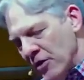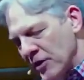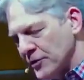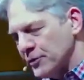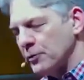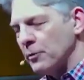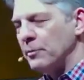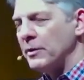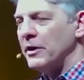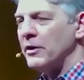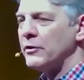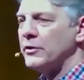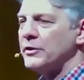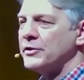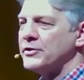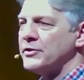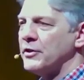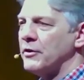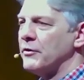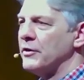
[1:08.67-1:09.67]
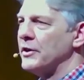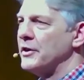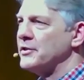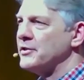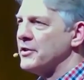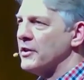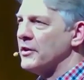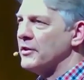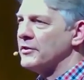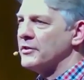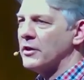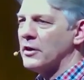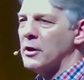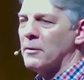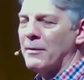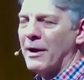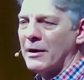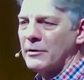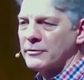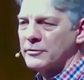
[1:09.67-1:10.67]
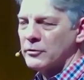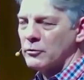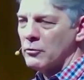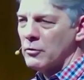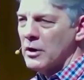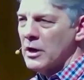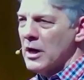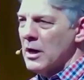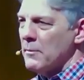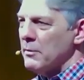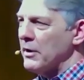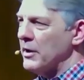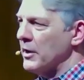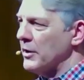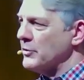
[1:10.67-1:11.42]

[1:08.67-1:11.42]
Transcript: this would be a good series to come out to